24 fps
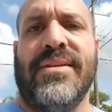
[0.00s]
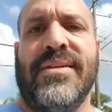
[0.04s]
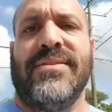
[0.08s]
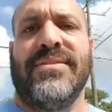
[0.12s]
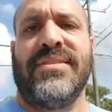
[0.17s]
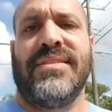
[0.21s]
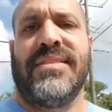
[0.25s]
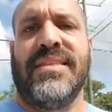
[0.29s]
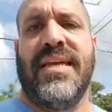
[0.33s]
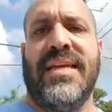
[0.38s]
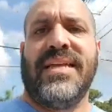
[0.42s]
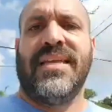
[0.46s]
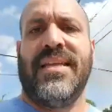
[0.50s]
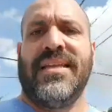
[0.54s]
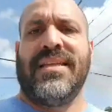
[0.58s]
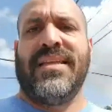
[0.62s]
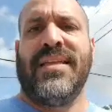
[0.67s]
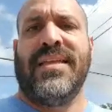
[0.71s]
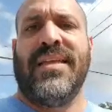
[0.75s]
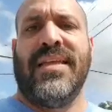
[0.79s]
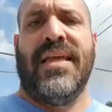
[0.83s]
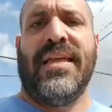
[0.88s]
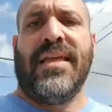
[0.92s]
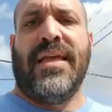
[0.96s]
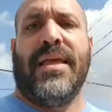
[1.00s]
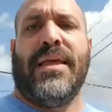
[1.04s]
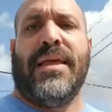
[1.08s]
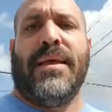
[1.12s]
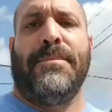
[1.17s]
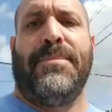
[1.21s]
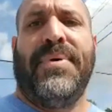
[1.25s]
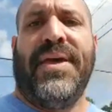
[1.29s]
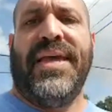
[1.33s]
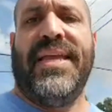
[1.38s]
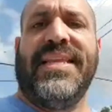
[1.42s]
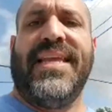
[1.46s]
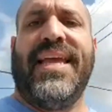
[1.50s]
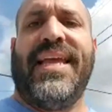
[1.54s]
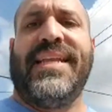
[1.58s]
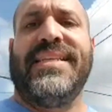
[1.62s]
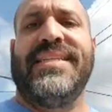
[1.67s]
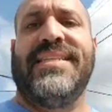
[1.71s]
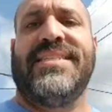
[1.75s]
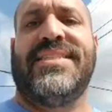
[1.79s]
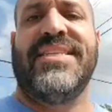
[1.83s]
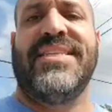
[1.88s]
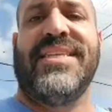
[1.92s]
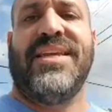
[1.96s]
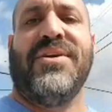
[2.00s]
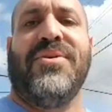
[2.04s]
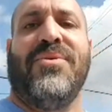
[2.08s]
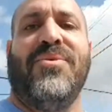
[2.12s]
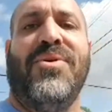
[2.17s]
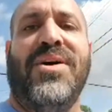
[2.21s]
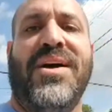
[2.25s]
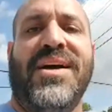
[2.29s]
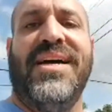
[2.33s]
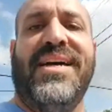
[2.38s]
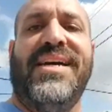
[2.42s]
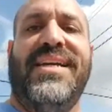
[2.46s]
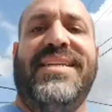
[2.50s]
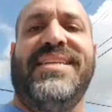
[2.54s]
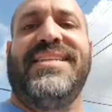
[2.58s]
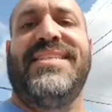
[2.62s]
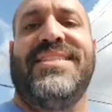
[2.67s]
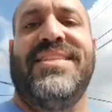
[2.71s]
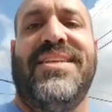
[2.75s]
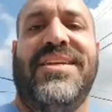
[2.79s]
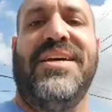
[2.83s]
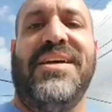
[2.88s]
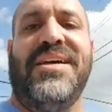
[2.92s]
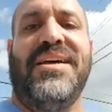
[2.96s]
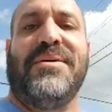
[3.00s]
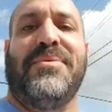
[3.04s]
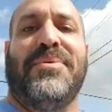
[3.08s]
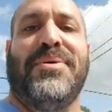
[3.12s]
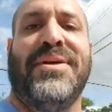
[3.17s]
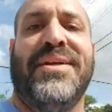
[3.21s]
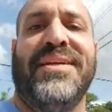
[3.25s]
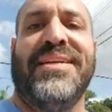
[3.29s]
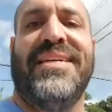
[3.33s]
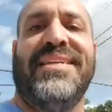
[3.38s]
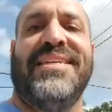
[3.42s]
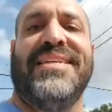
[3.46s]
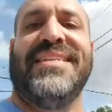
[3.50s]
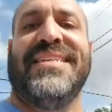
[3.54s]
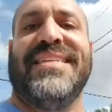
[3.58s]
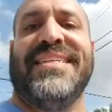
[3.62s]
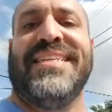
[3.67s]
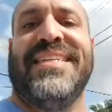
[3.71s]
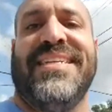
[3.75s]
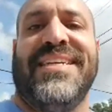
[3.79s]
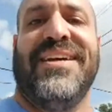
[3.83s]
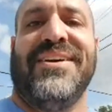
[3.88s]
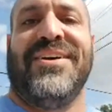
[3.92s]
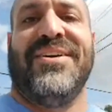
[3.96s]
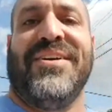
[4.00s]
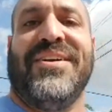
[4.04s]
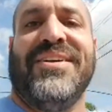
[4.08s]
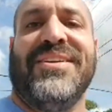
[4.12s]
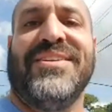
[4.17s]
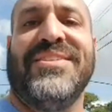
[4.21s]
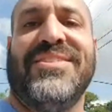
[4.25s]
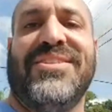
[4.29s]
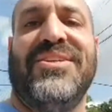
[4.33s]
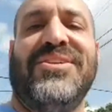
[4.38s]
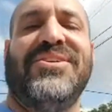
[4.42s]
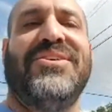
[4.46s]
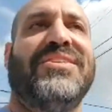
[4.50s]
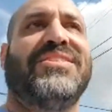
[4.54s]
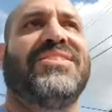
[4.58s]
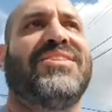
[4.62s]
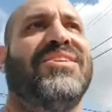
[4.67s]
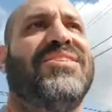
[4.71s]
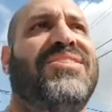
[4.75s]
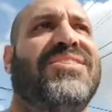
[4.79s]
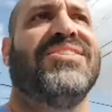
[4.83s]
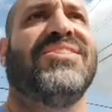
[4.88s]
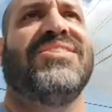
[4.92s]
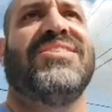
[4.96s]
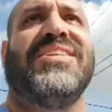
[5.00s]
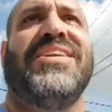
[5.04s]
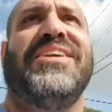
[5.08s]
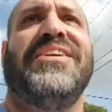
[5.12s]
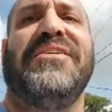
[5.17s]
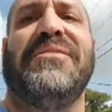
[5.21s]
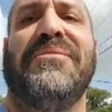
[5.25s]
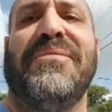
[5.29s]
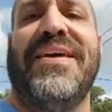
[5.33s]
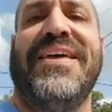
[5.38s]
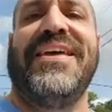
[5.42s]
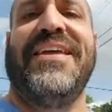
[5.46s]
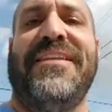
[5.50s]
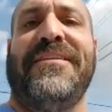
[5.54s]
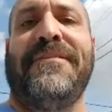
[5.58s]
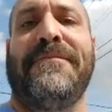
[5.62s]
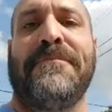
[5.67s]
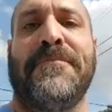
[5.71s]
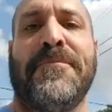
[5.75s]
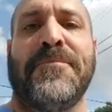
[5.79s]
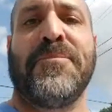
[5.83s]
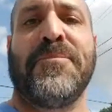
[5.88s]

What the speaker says: Who's that? Ben Hennessy, what is up? Dude, it's good to see you, man.